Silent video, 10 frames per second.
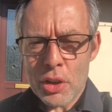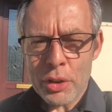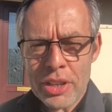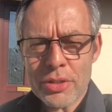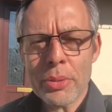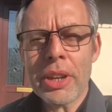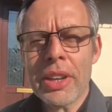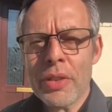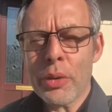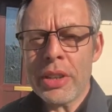Okay, so I'm going to
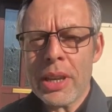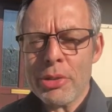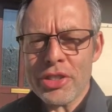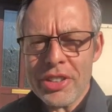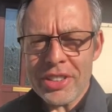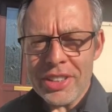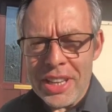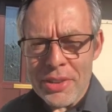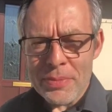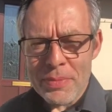give you the quick demonstration
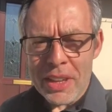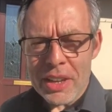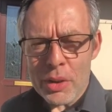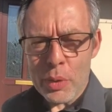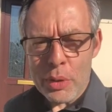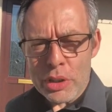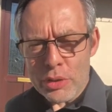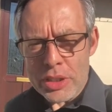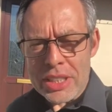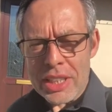now where we're
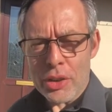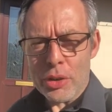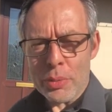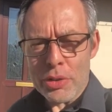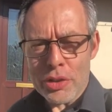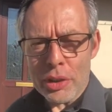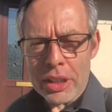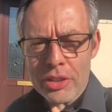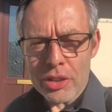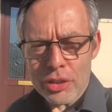using Niko Home Control in
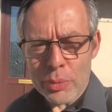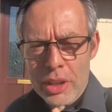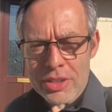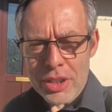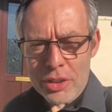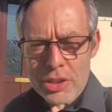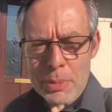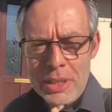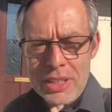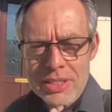conjunction with our SONOS
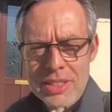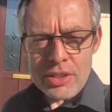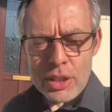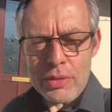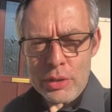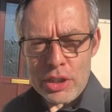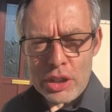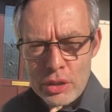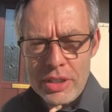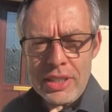speakers to give you a
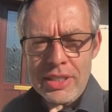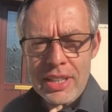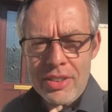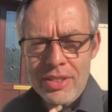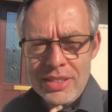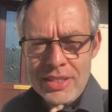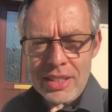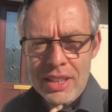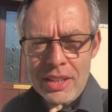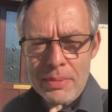security deterrent
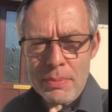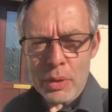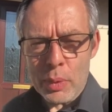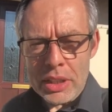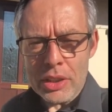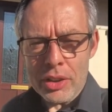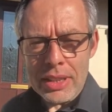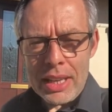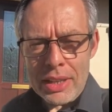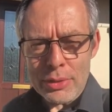when you're not
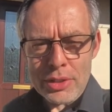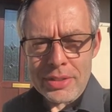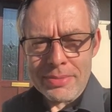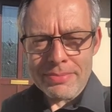in the house.